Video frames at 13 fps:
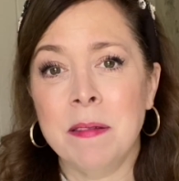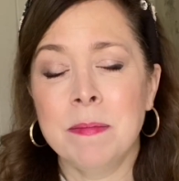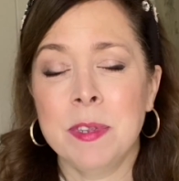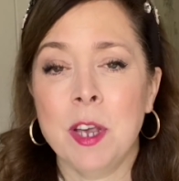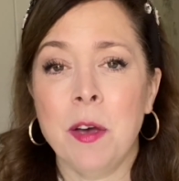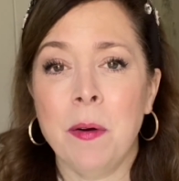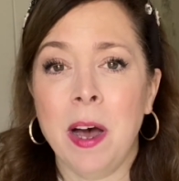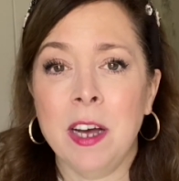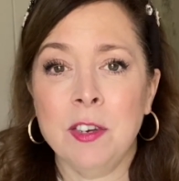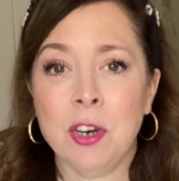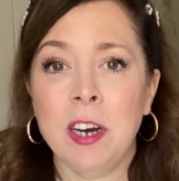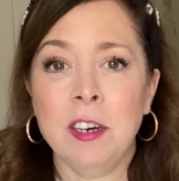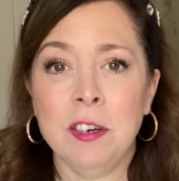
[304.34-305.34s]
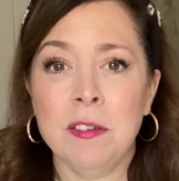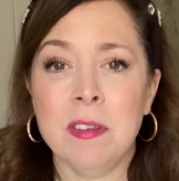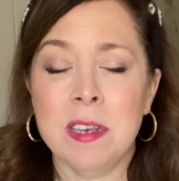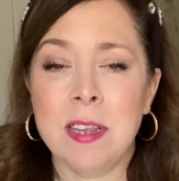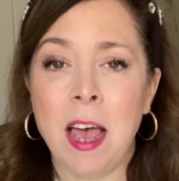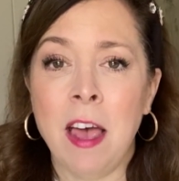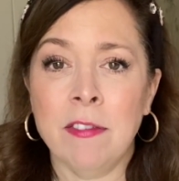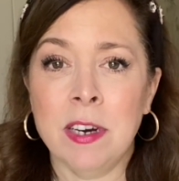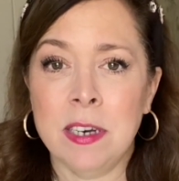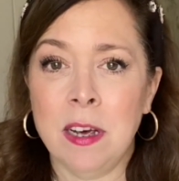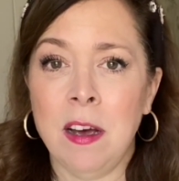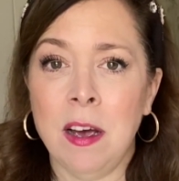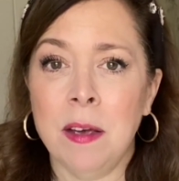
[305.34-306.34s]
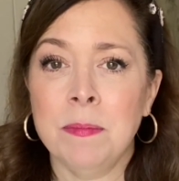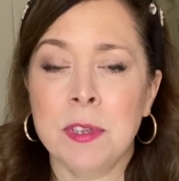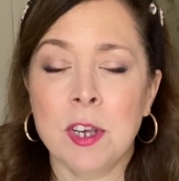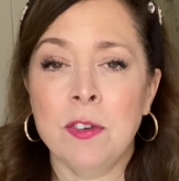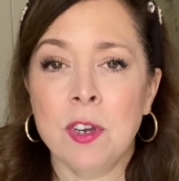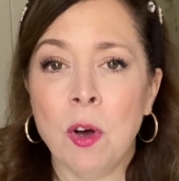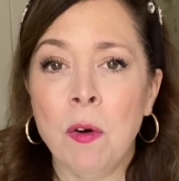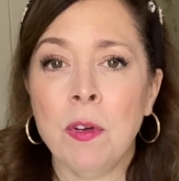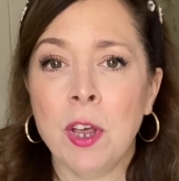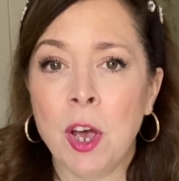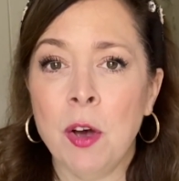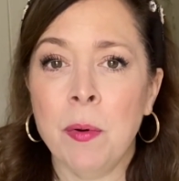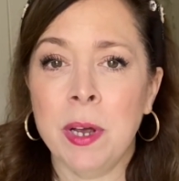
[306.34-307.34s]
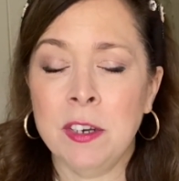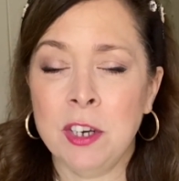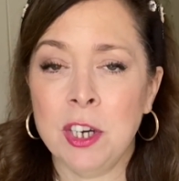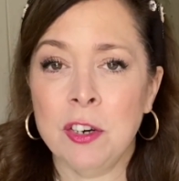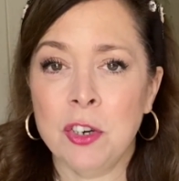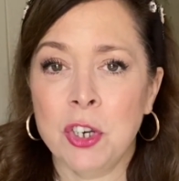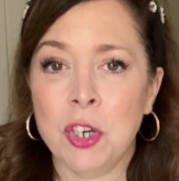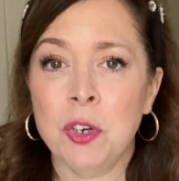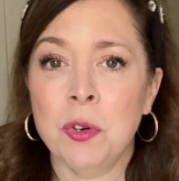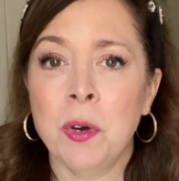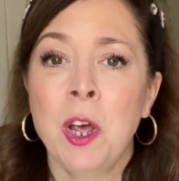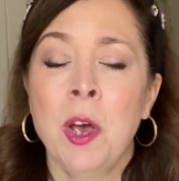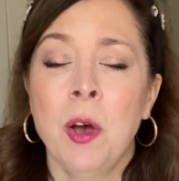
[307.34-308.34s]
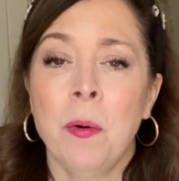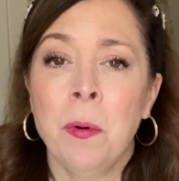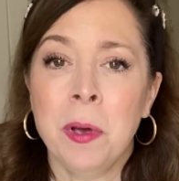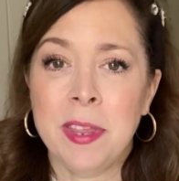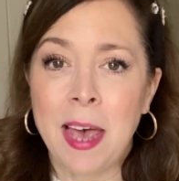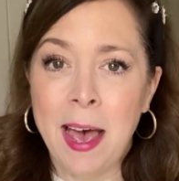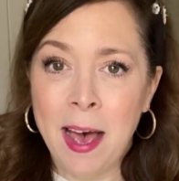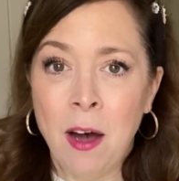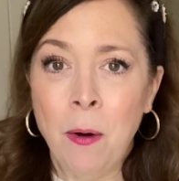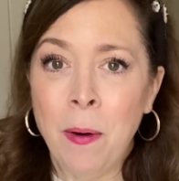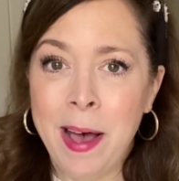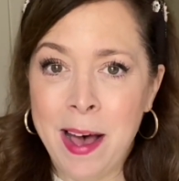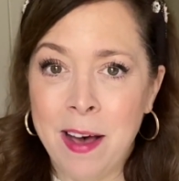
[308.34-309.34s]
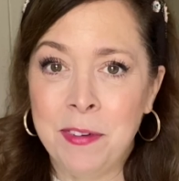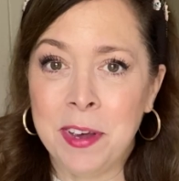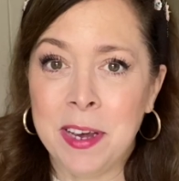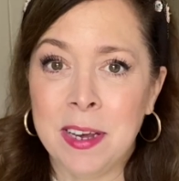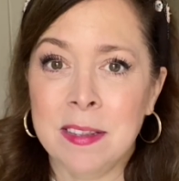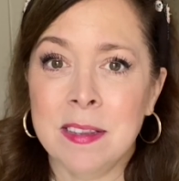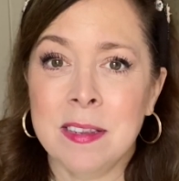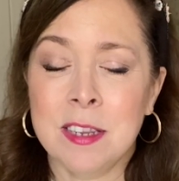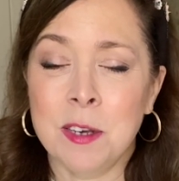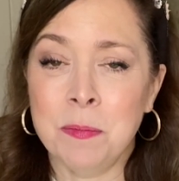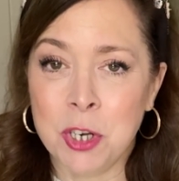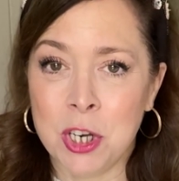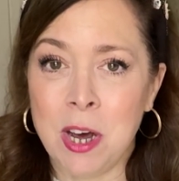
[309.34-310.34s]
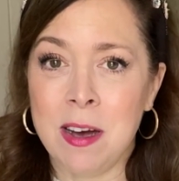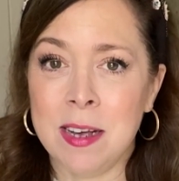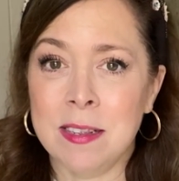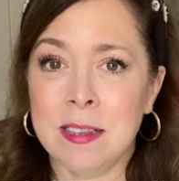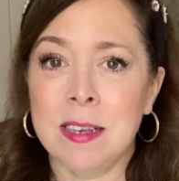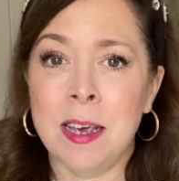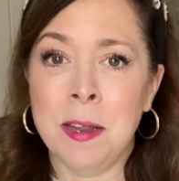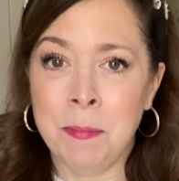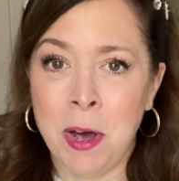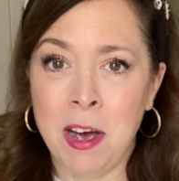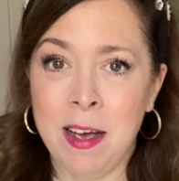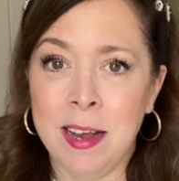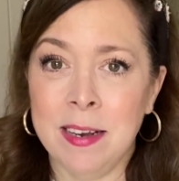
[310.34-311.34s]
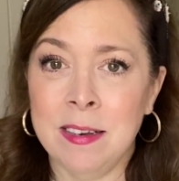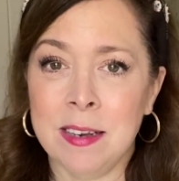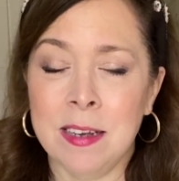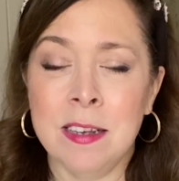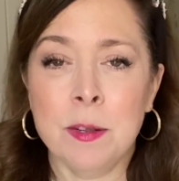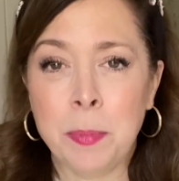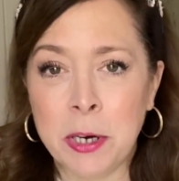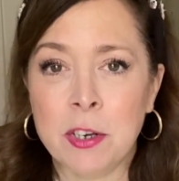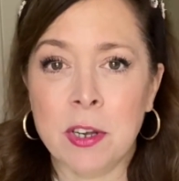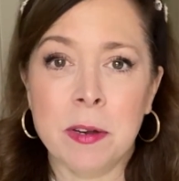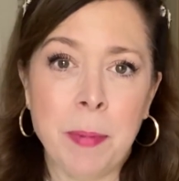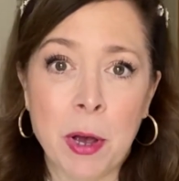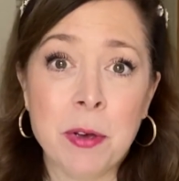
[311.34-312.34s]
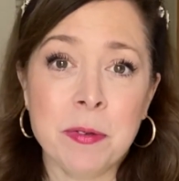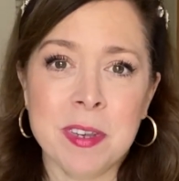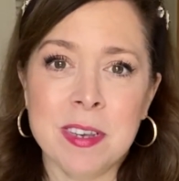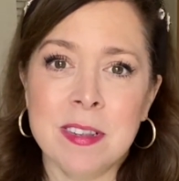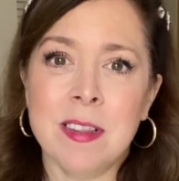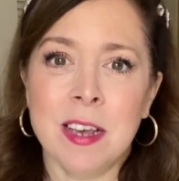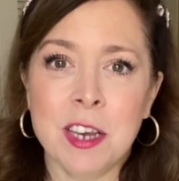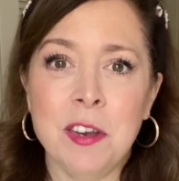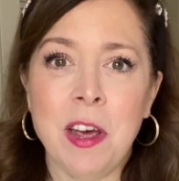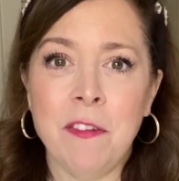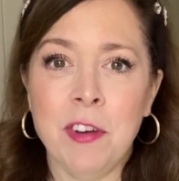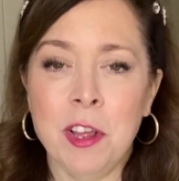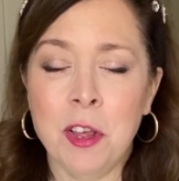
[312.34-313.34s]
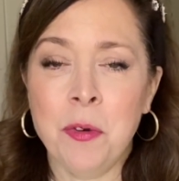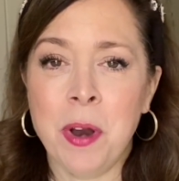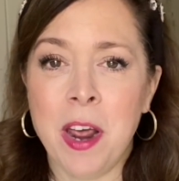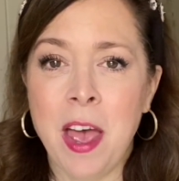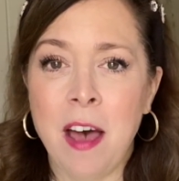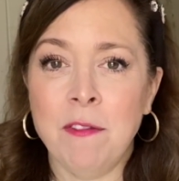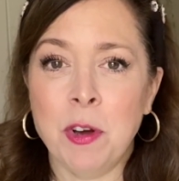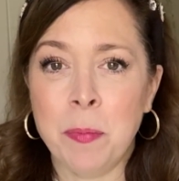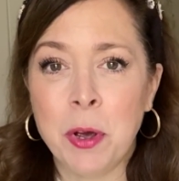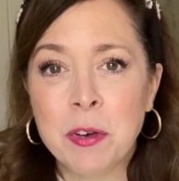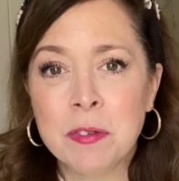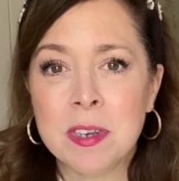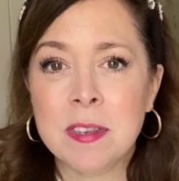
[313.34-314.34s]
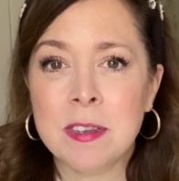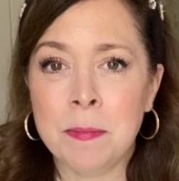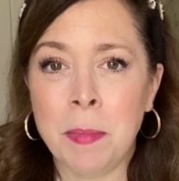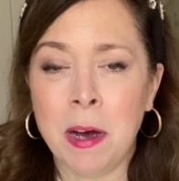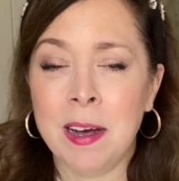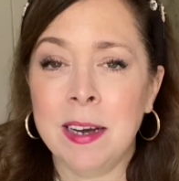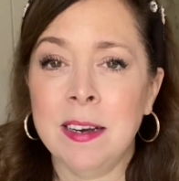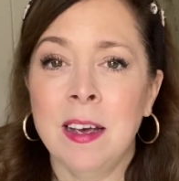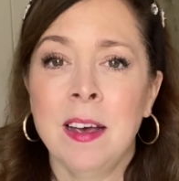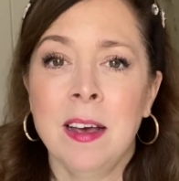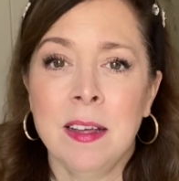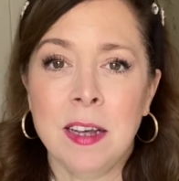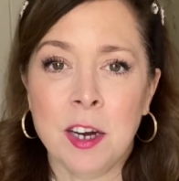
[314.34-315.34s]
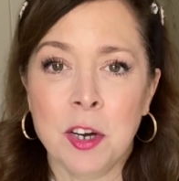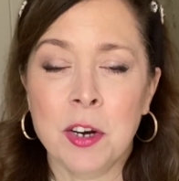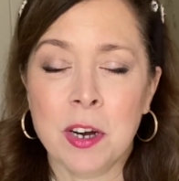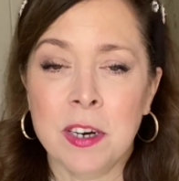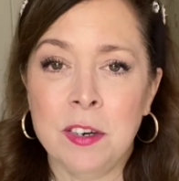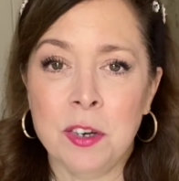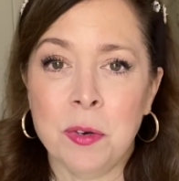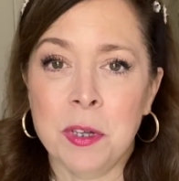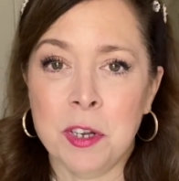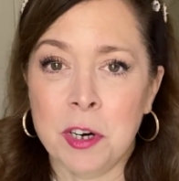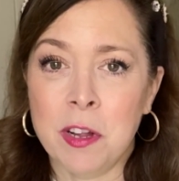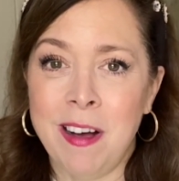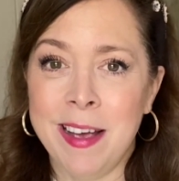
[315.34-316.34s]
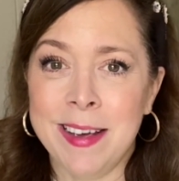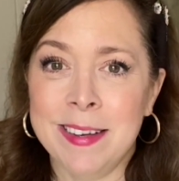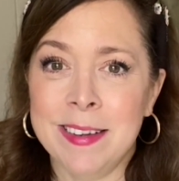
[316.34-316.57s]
So I try to do this every time. So don't go into your shoot without having some shots in mind, especially poses. Like, you definitely want to have your poses in mind that you're going to do with your client.